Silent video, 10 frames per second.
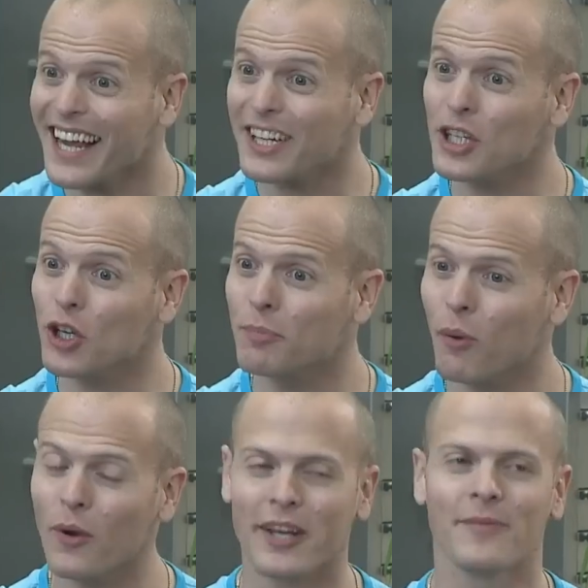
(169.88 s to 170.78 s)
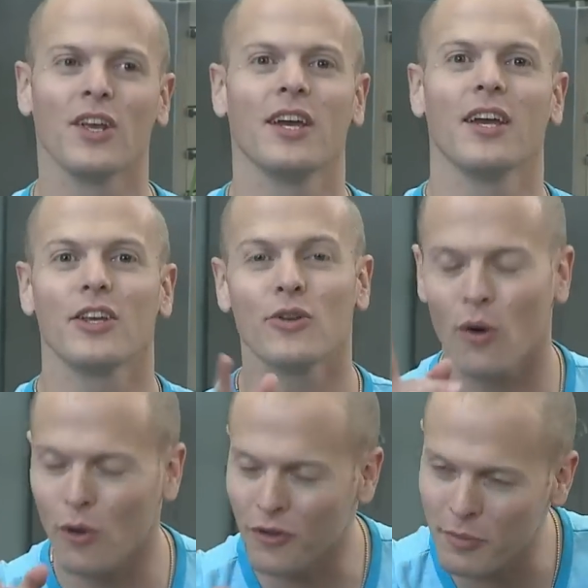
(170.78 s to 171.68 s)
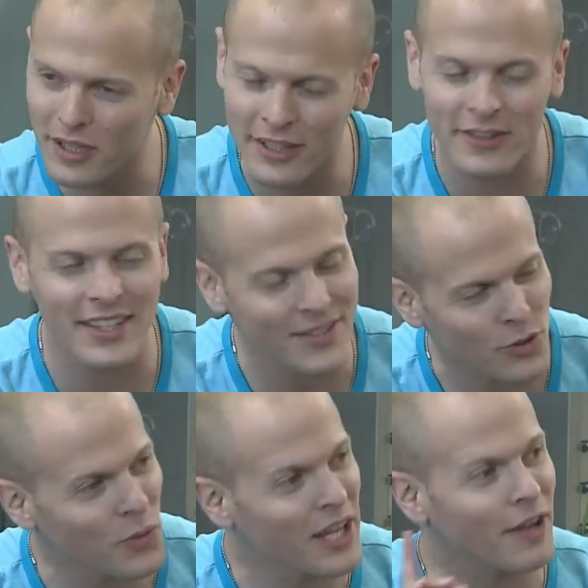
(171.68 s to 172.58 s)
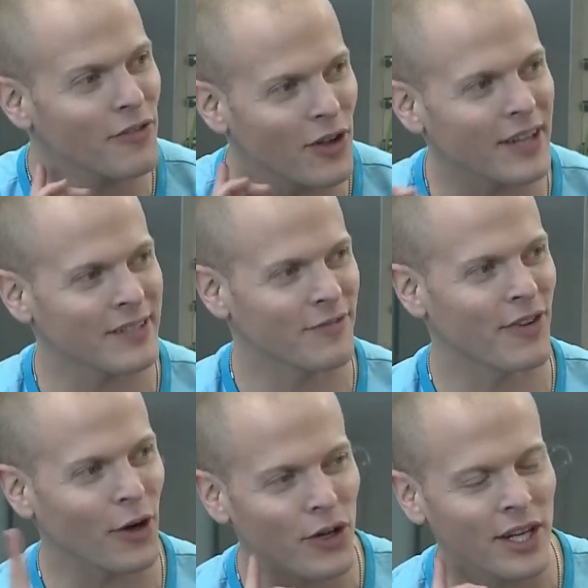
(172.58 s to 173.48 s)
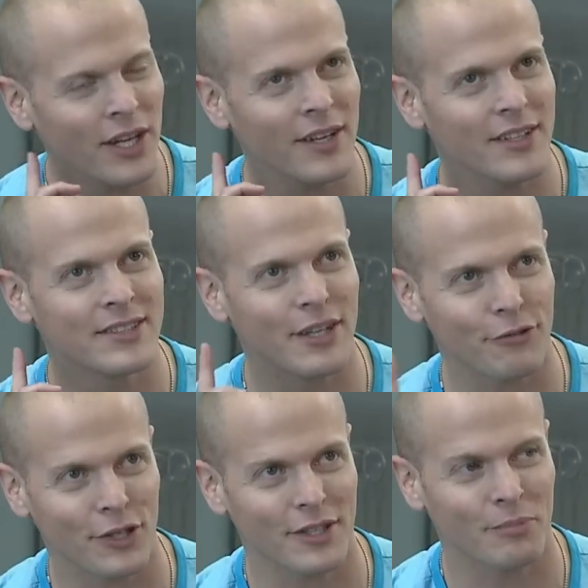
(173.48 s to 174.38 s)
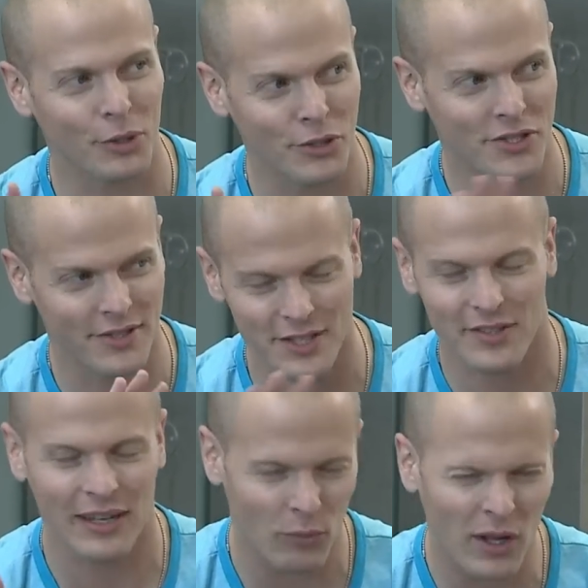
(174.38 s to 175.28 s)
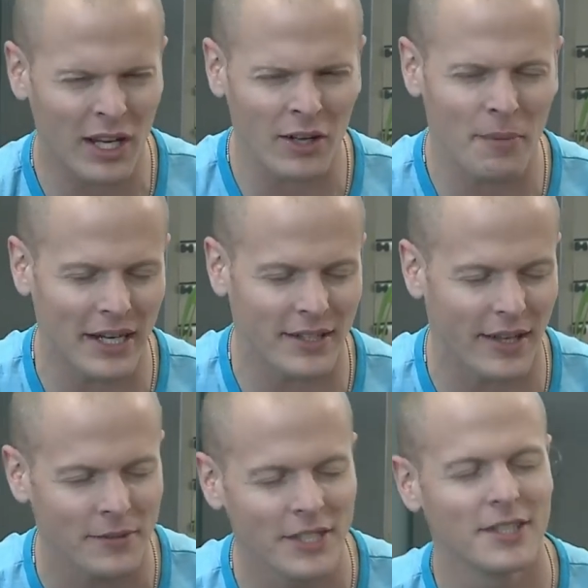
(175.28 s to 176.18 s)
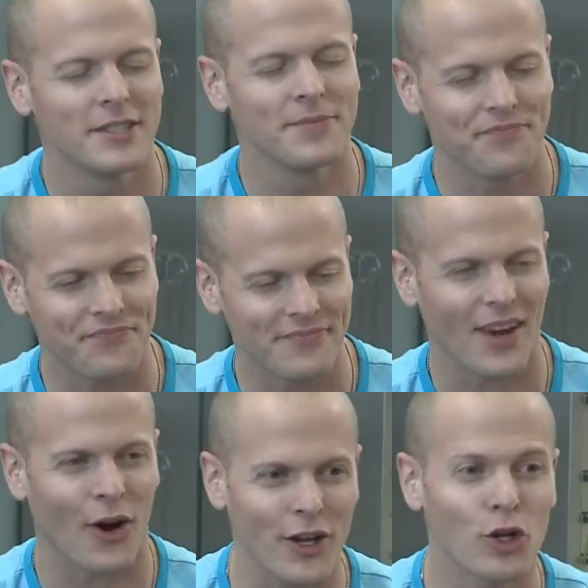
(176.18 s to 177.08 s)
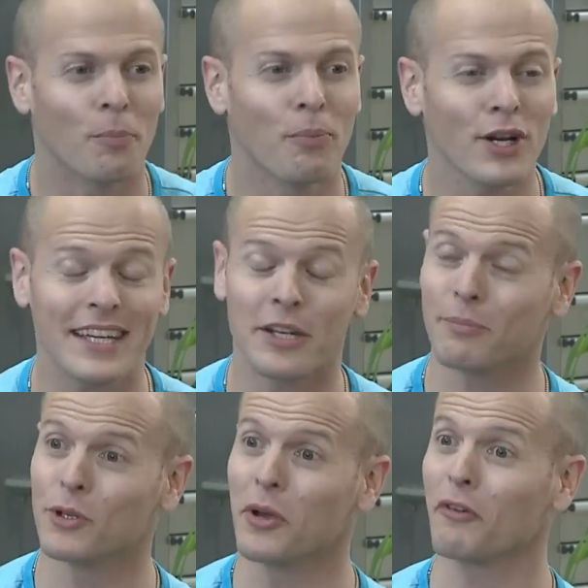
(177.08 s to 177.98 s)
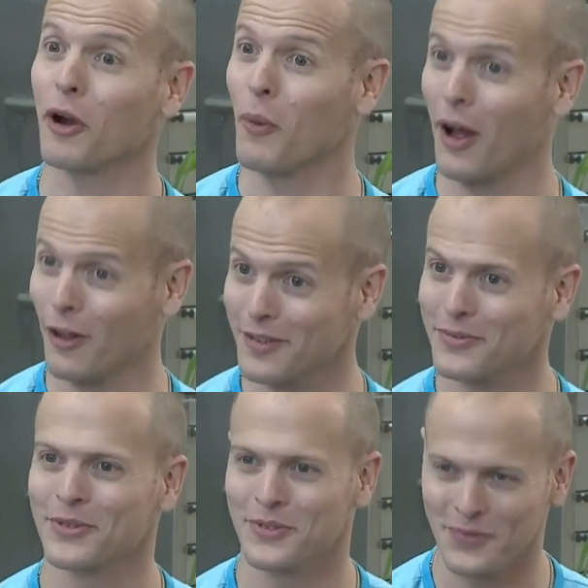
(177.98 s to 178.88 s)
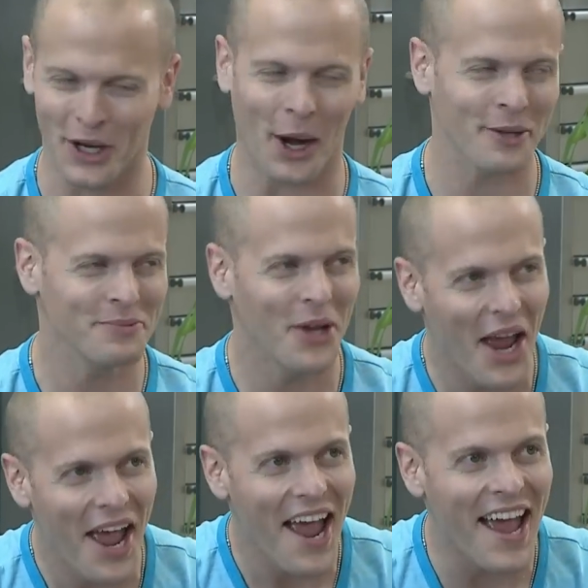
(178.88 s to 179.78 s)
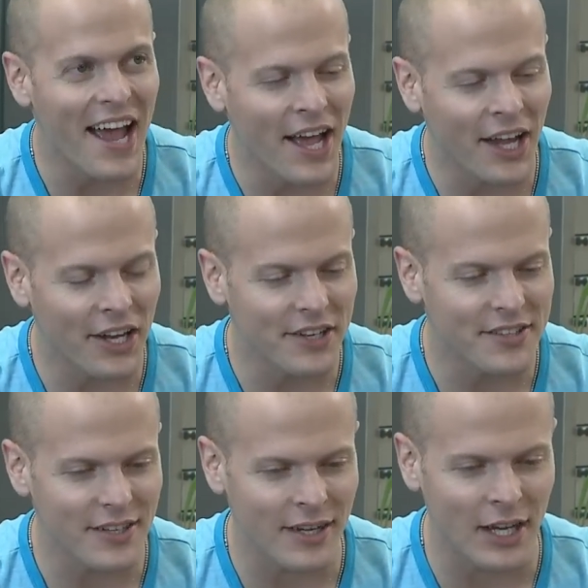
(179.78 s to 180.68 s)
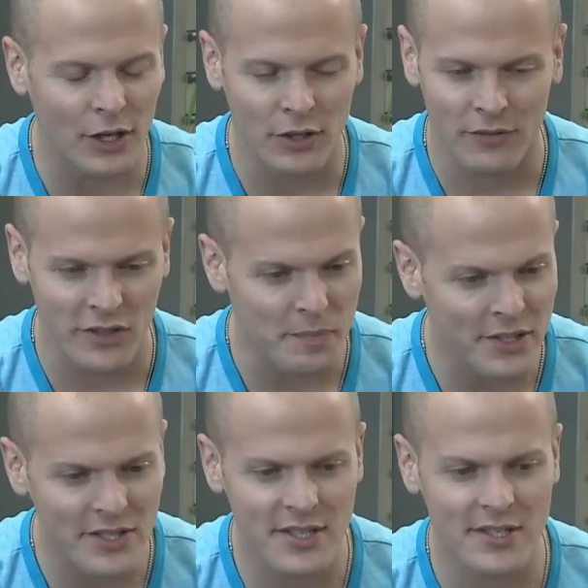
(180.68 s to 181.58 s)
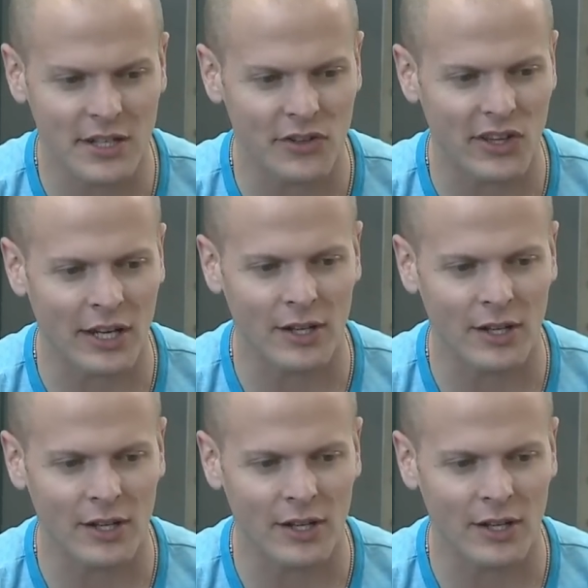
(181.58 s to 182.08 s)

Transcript: actually a good point. Right. You ultimately this. So we have a very different approaches to this. Well, right. I'll, I'll come back to that. Okay. All right. Your books end up doing very well. Right. All right and uh, you have these businesses and everything